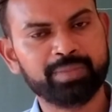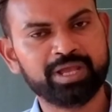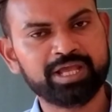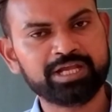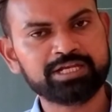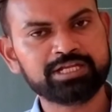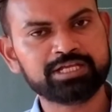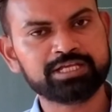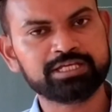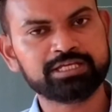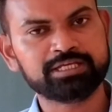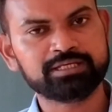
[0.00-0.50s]

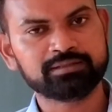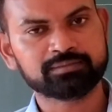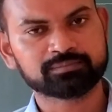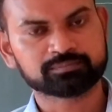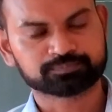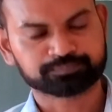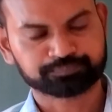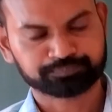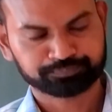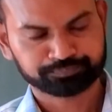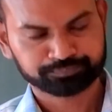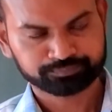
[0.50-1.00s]

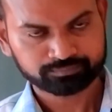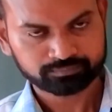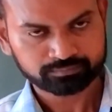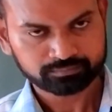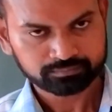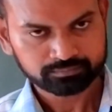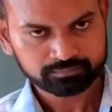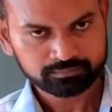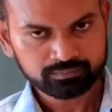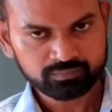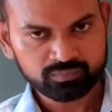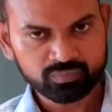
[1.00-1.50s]
many
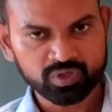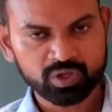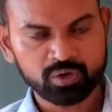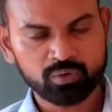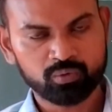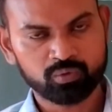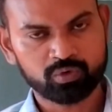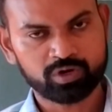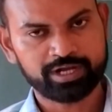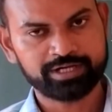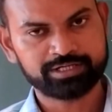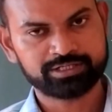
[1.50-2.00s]

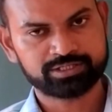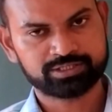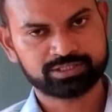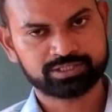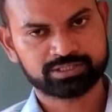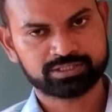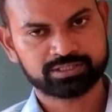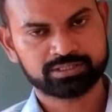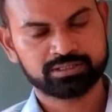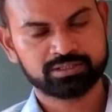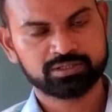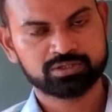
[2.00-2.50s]

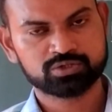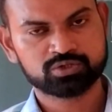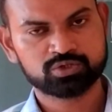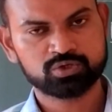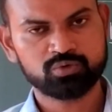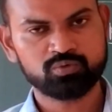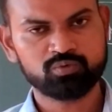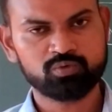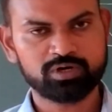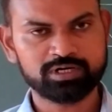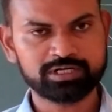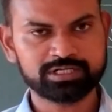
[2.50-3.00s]
writes.
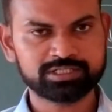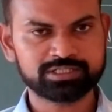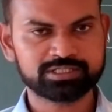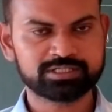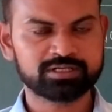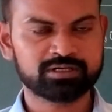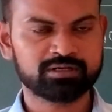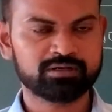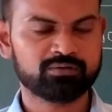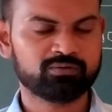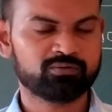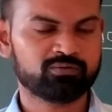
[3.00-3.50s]
So what is
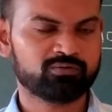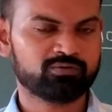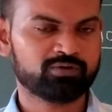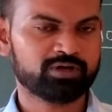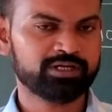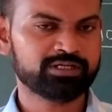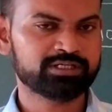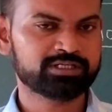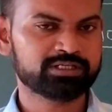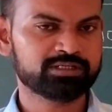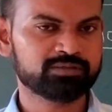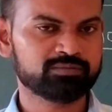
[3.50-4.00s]
the
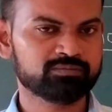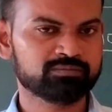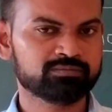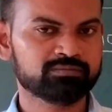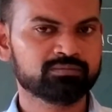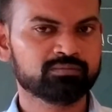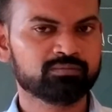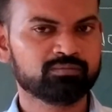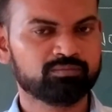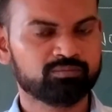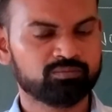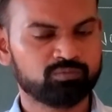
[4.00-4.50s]

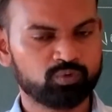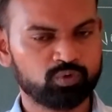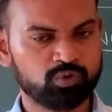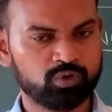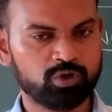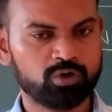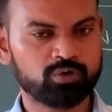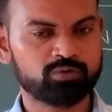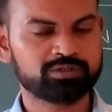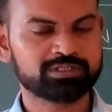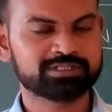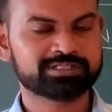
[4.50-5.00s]
writing?
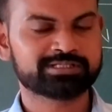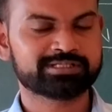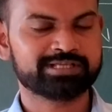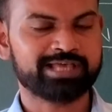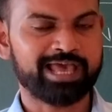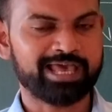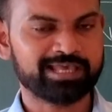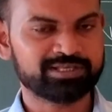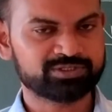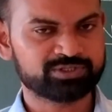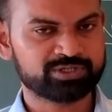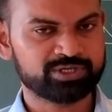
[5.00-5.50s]

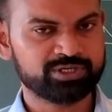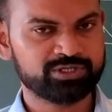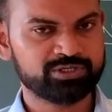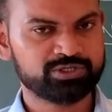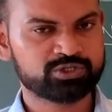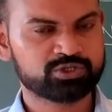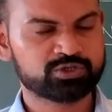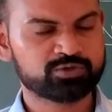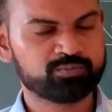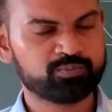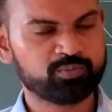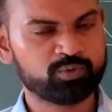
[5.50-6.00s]
Novels,
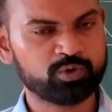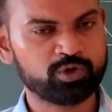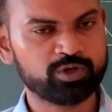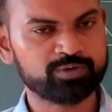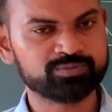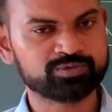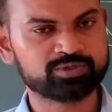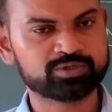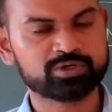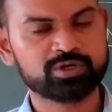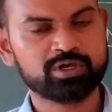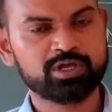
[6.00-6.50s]
essays,
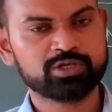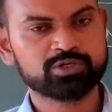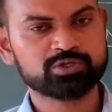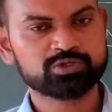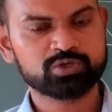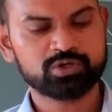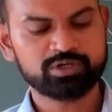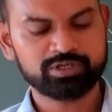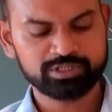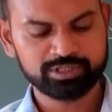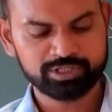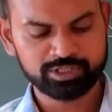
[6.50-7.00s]
poems.
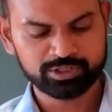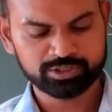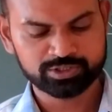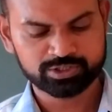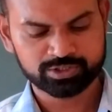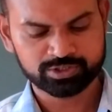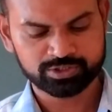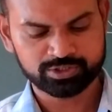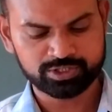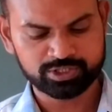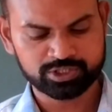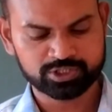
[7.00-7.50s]
So it
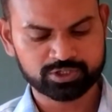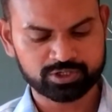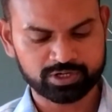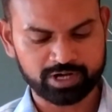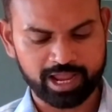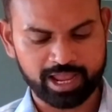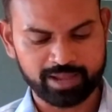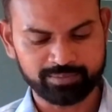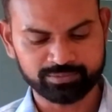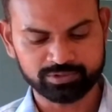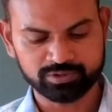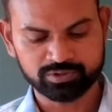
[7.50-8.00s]
is
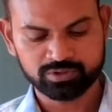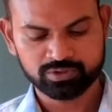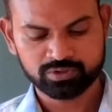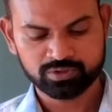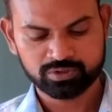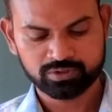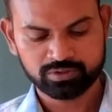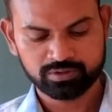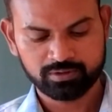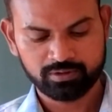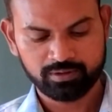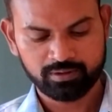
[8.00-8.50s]
described.
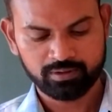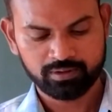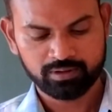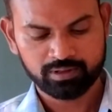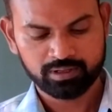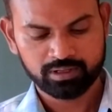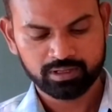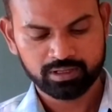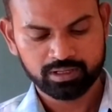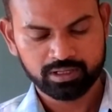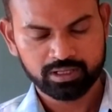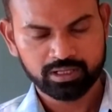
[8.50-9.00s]

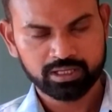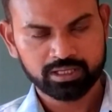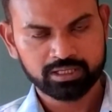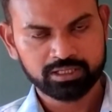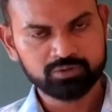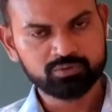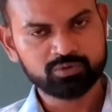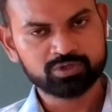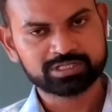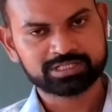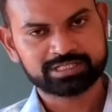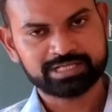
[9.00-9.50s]

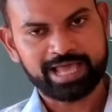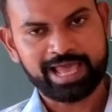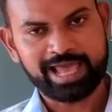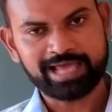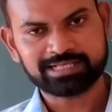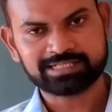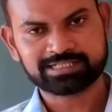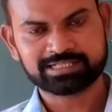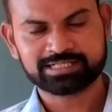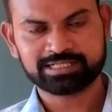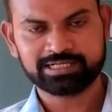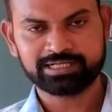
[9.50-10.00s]
He was
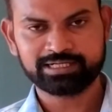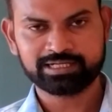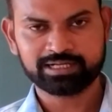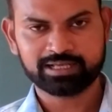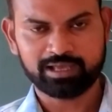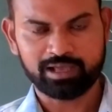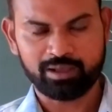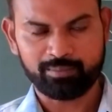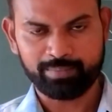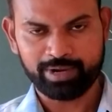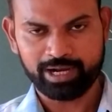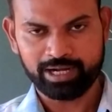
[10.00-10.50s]
excellent
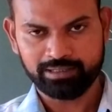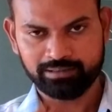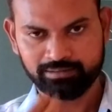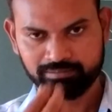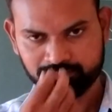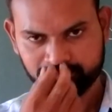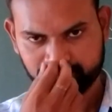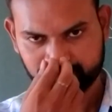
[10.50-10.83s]
command,